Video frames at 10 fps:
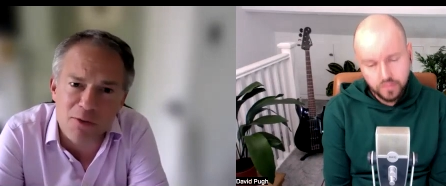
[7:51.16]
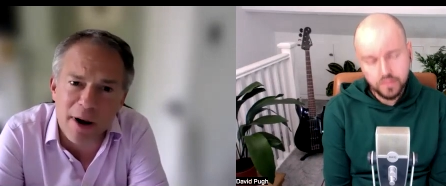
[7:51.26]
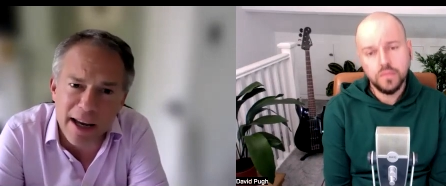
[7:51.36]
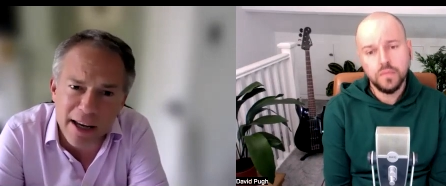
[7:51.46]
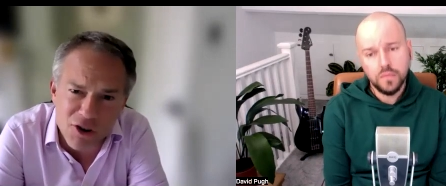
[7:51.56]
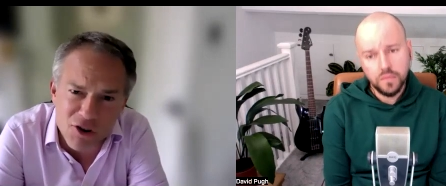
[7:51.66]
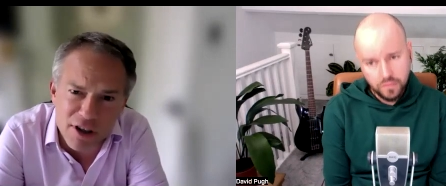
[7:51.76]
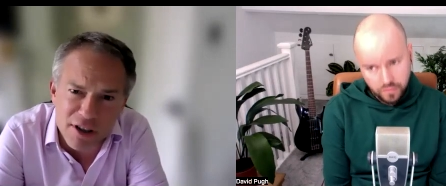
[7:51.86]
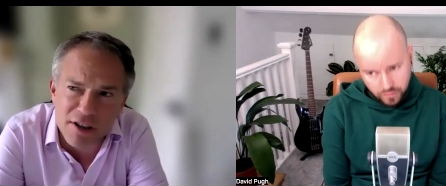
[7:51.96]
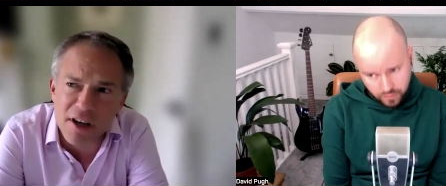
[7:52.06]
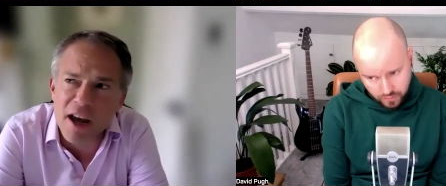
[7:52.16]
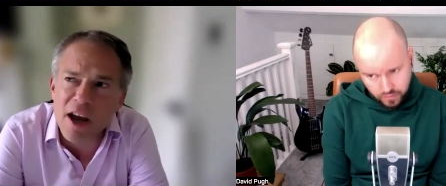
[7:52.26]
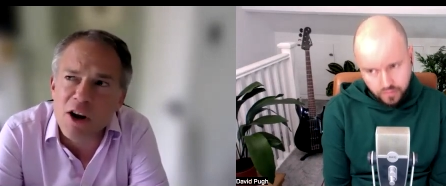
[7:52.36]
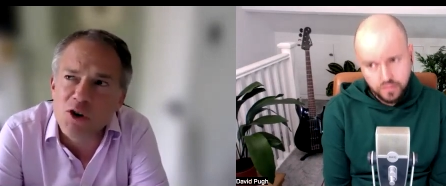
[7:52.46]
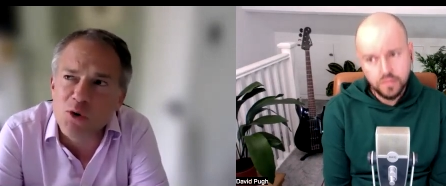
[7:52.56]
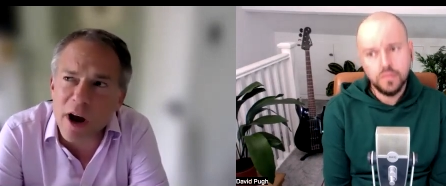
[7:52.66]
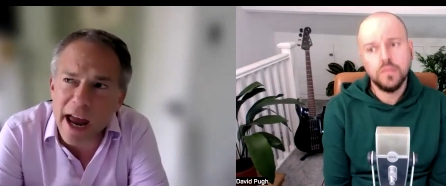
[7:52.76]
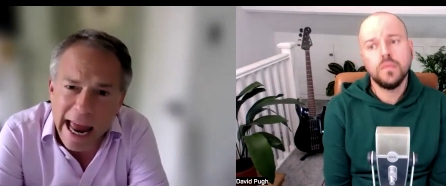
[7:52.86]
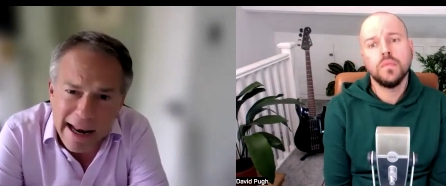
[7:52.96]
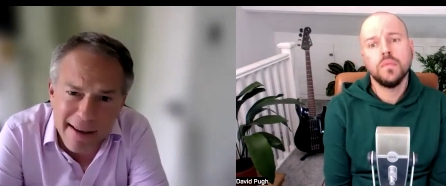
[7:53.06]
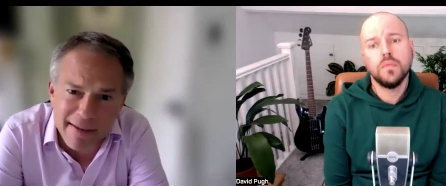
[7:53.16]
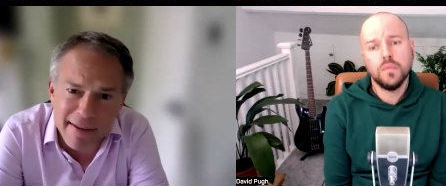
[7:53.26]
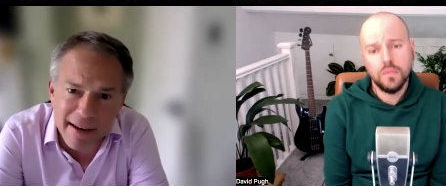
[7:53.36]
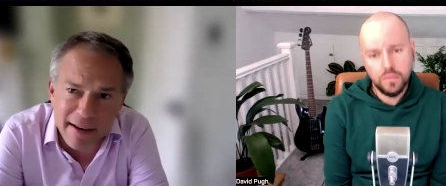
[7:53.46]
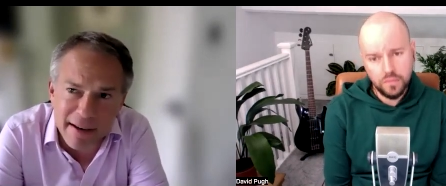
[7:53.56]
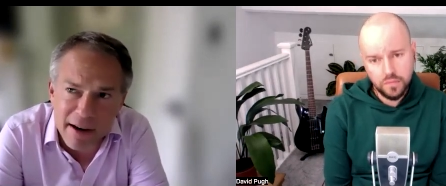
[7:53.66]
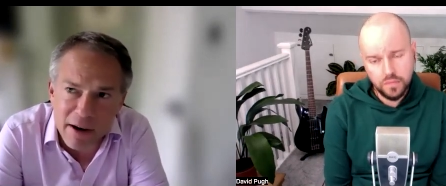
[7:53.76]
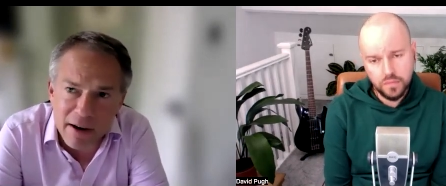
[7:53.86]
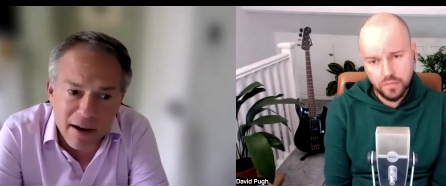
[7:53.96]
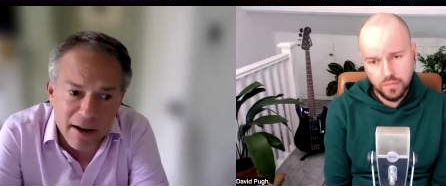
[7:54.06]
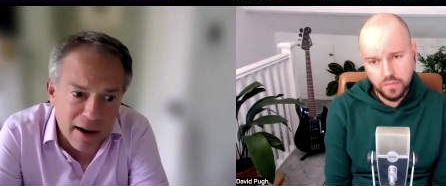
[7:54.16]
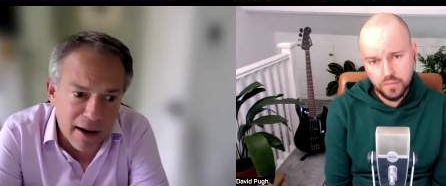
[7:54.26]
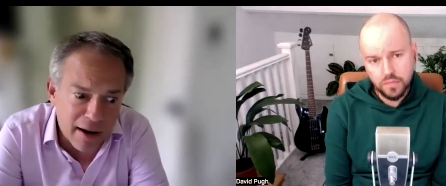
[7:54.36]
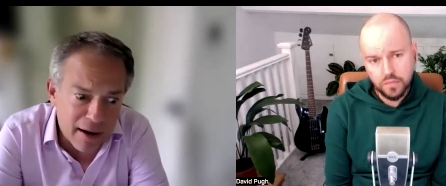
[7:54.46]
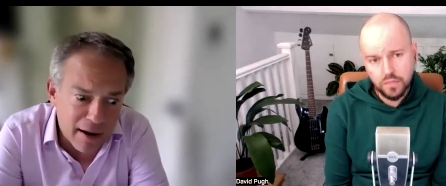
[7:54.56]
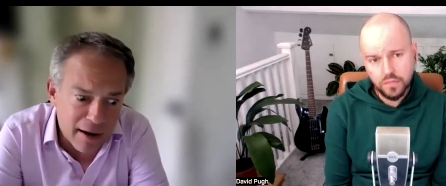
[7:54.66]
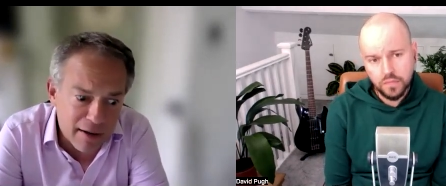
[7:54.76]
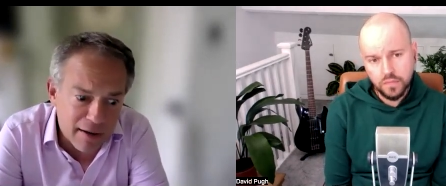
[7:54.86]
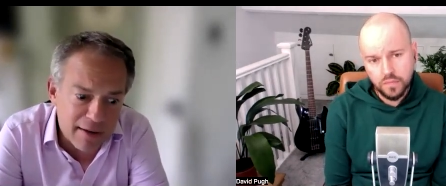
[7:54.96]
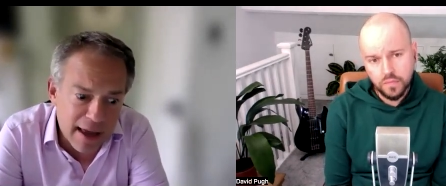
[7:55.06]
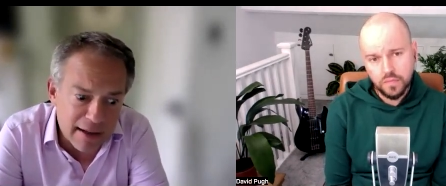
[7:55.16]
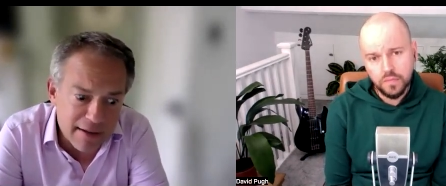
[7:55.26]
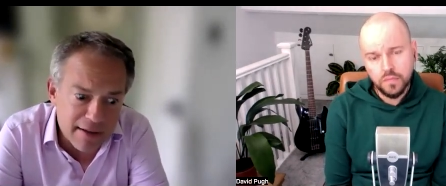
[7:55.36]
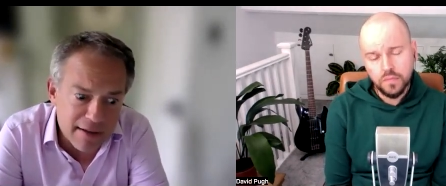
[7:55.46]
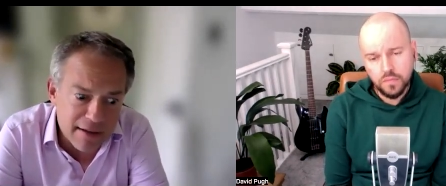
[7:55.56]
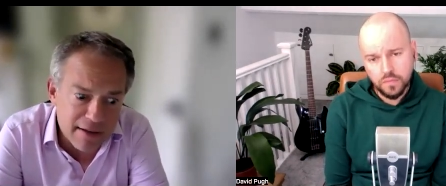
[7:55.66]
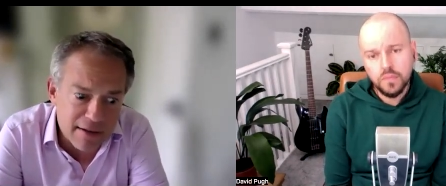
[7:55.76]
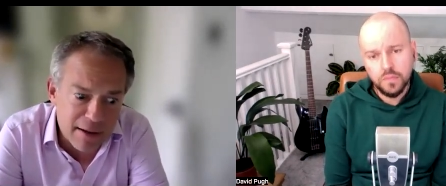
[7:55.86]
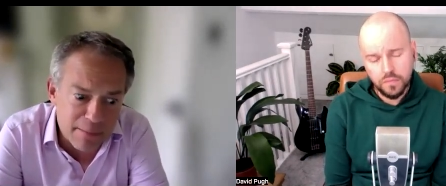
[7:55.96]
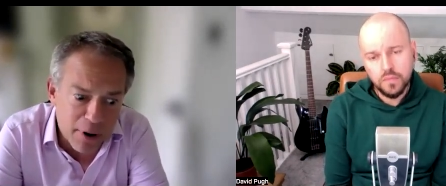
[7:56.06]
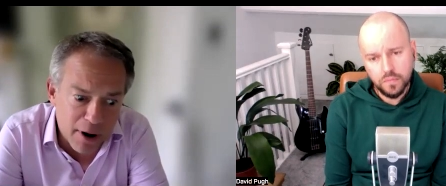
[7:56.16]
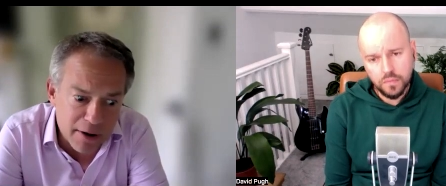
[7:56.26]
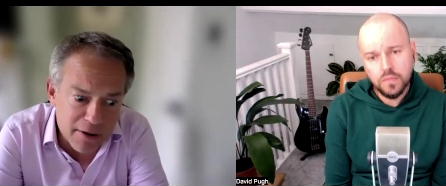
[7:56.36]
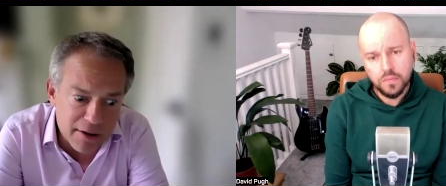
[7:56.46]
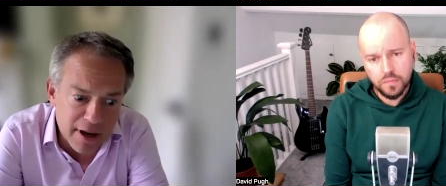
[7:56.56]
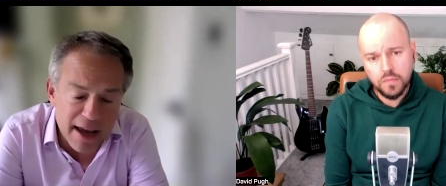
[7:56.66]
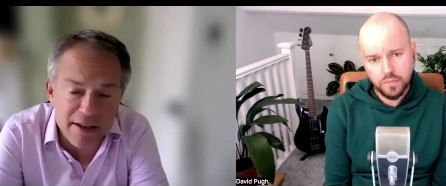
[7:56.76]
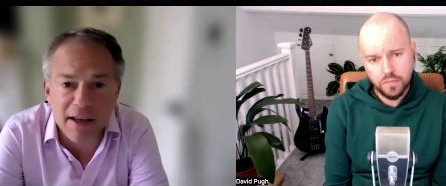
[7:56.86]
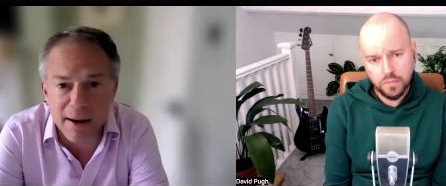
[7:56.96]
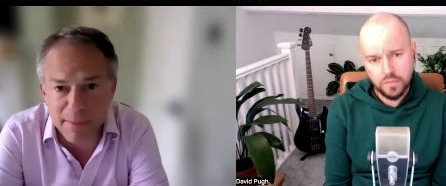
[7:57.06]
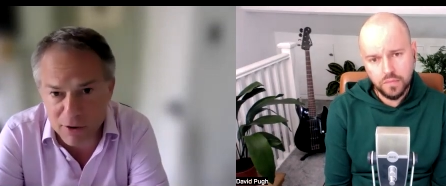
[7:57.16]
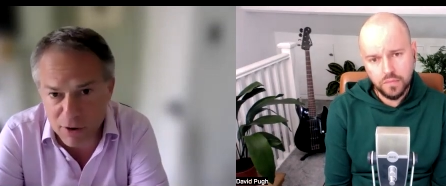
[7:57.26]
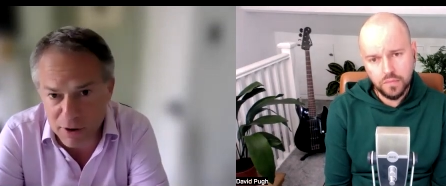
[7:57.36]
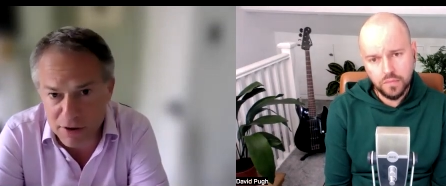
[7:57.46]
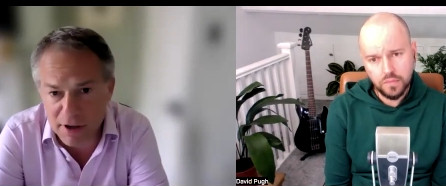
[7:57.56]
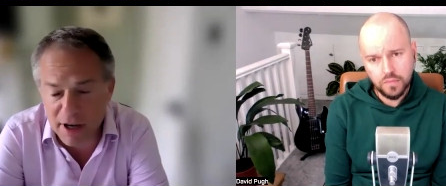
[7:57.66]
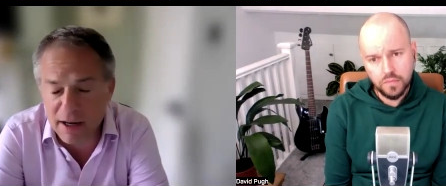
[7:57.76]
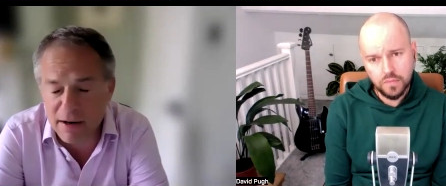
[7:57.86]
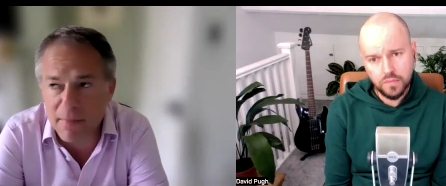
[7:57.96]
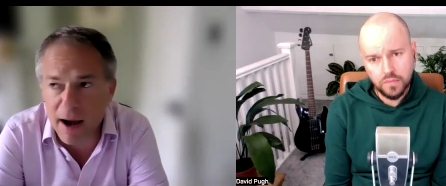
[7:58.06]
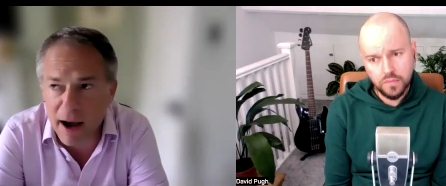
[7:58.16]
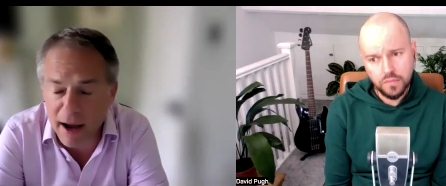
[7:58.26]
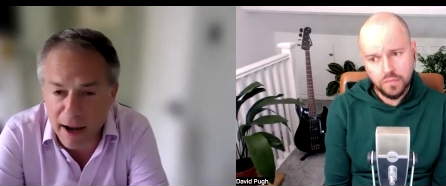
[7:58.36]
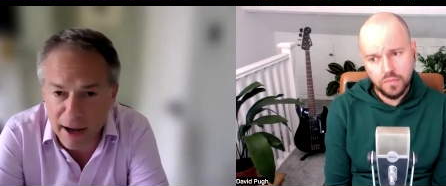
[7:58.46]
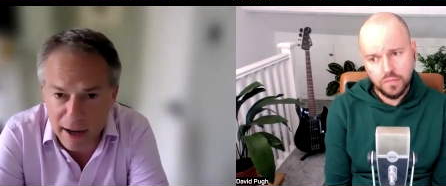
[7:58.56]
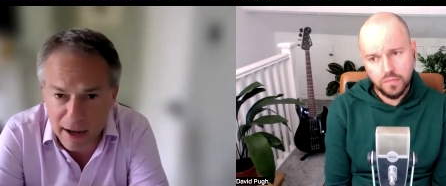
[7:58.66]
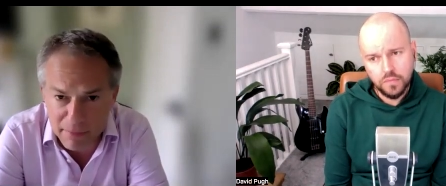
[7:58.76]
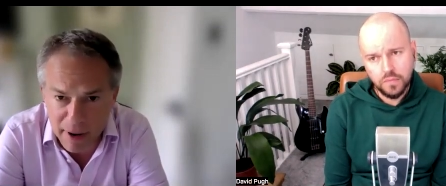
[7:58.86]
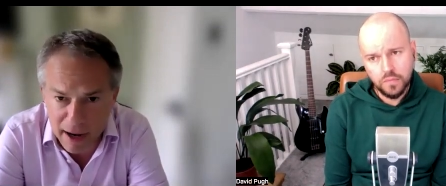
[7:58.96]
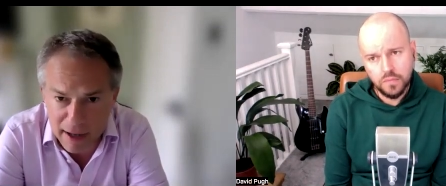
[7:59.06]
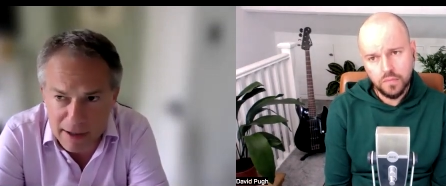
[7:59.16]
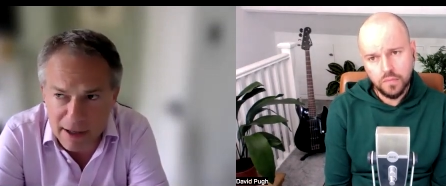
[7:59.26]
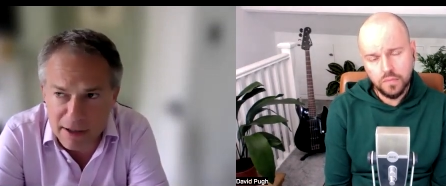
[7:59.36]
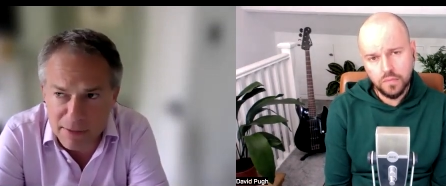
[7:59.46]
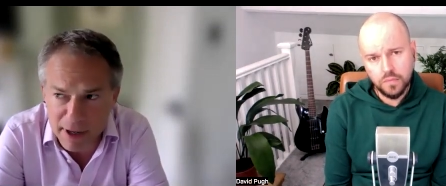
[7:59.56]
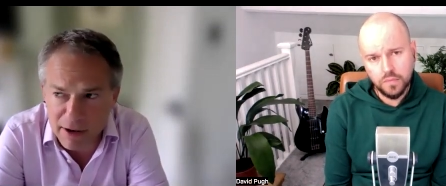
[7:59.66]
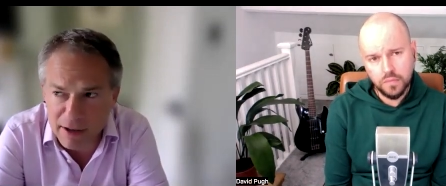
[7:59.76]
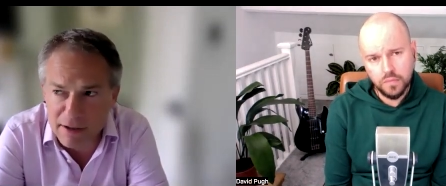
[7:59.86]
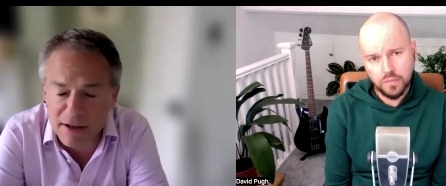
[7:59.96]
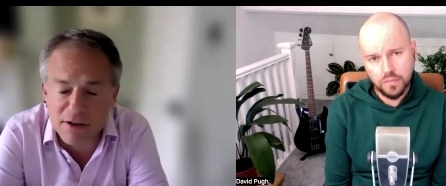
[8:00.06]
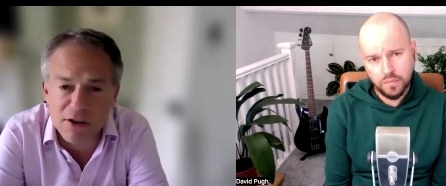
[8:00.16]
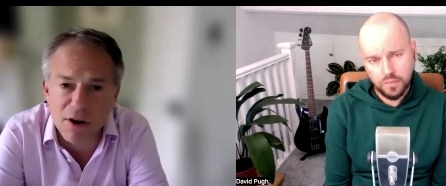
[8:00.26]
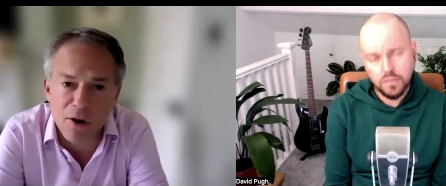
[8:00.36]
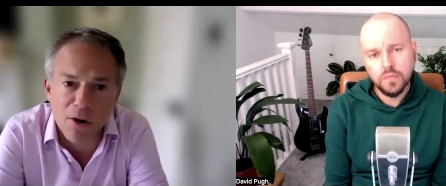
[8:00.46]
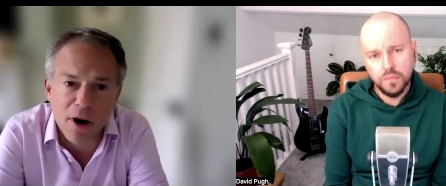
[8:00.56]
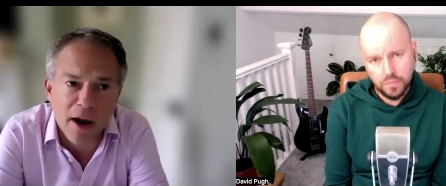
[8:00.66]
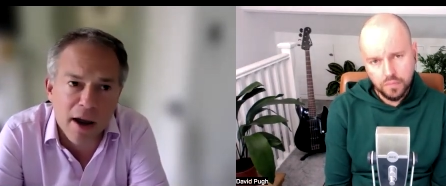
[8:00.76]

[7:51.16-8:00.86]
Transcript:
Speaker 1: to my interest, to anything uh, that the person has come across in my my experience. So